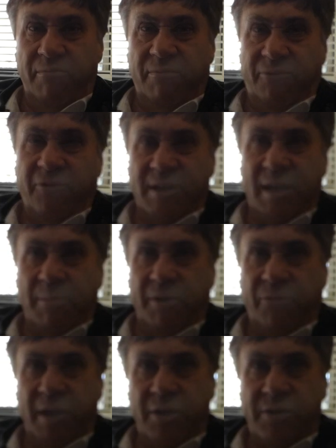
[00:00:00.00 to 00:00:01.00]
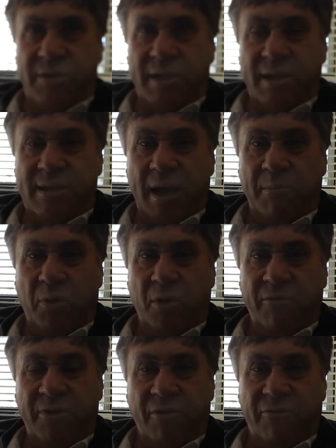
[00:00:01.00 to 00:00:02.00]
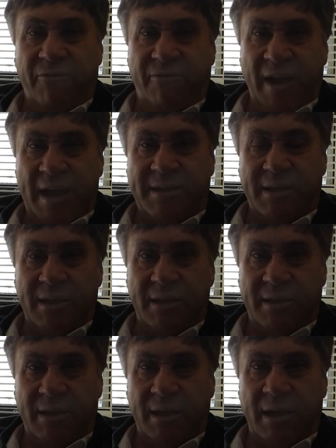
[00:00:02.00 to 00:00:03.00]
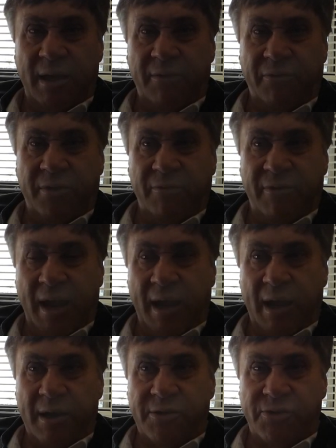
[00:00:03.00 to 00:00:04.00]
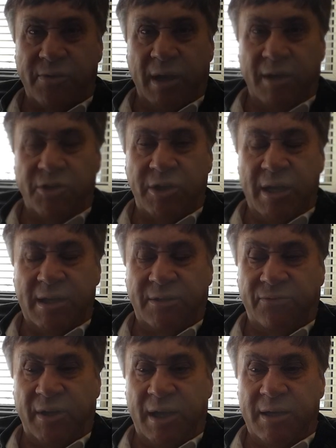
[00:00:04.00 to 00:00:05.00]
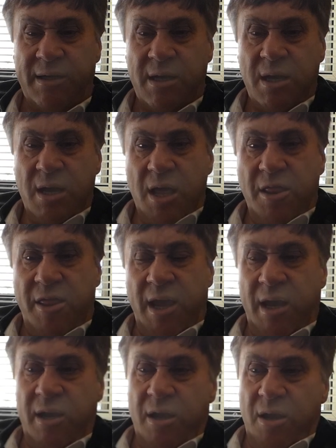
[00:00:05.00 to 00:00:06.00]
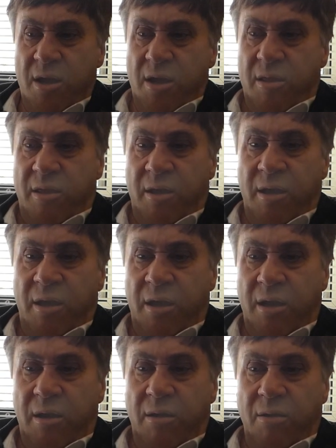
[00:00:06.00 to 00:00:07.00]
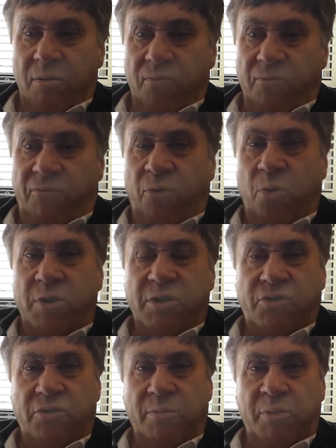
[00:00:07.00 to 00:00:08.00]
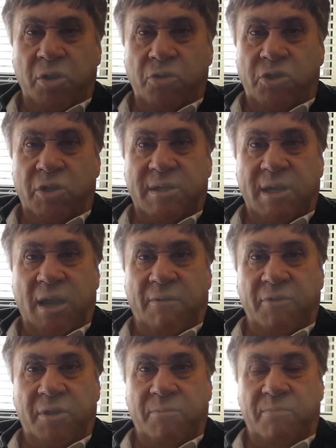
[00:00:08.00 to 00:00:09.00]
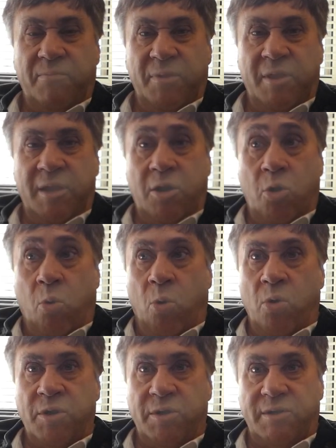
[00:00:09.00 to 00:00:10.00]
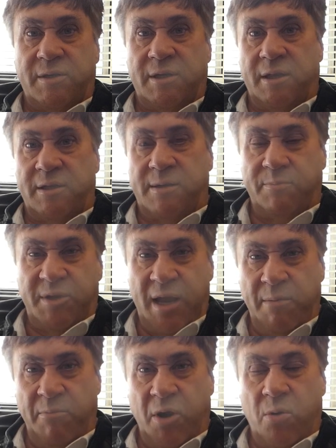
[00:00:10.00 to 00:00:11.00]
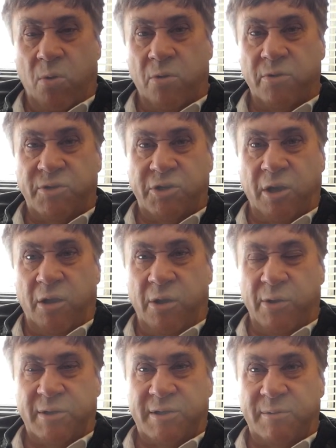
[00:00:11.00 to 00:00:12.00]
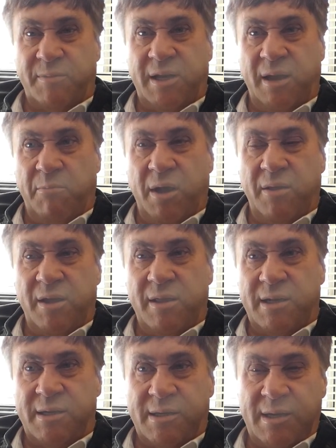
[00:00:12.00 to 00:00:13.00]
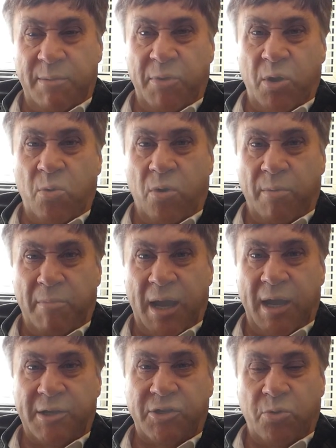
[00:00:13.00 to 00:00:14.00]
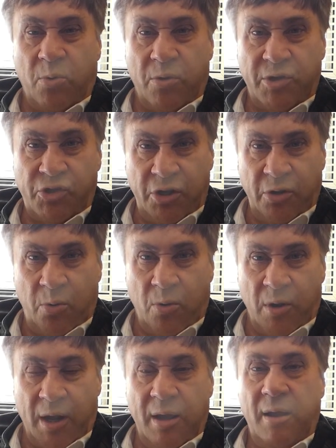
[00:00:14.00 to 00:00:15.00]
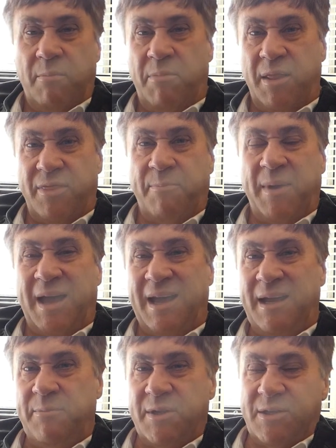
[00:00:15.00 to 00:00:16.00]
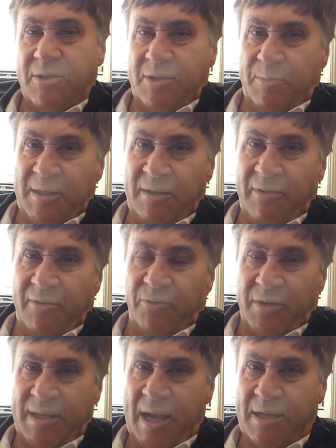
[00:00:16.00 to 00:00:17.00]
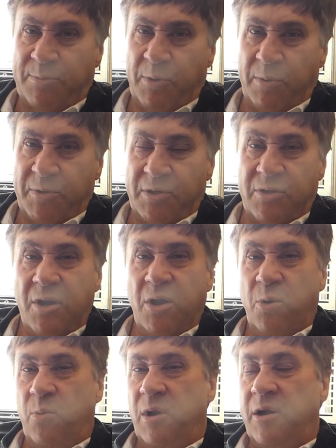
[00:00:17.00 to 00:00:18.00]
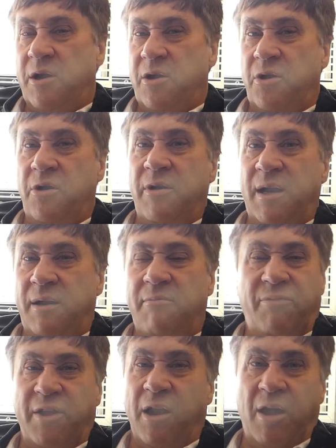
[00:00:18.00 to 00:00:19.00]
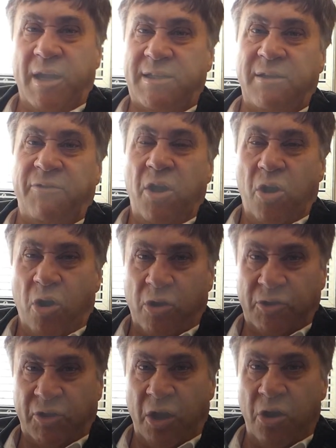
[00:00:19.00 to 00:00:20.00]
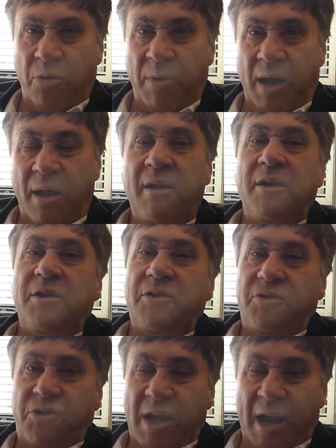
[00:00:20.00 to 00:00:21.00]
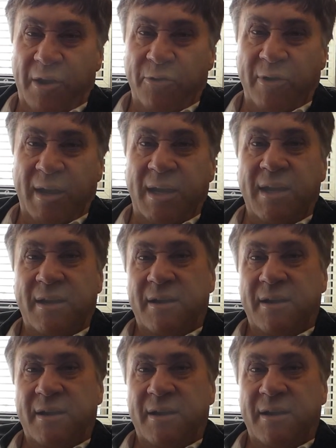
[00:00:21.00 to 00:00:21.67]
for example, if we use the example of your VAS ETF, the Vanguard Australian Shares Fund, then the 4 distributions cover the quarters. So the September quarter is July, August, September, then the December quarter, March quarter, June quarter. But the payments specific for tax purposes will occur in the likes of October, January,